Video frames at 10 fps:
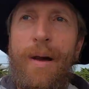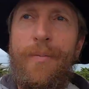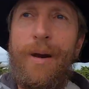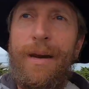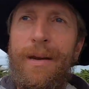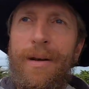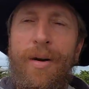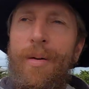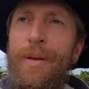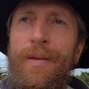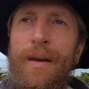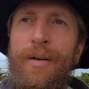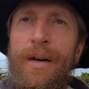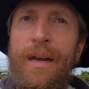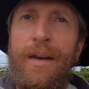I read in a
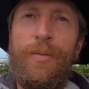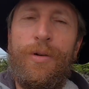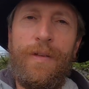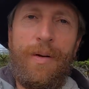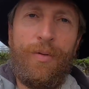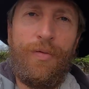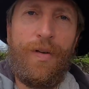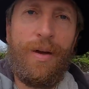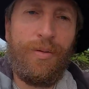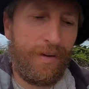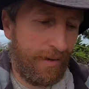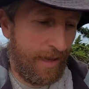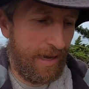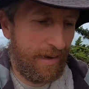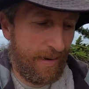commentary that it was never found till
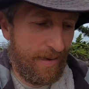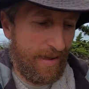like,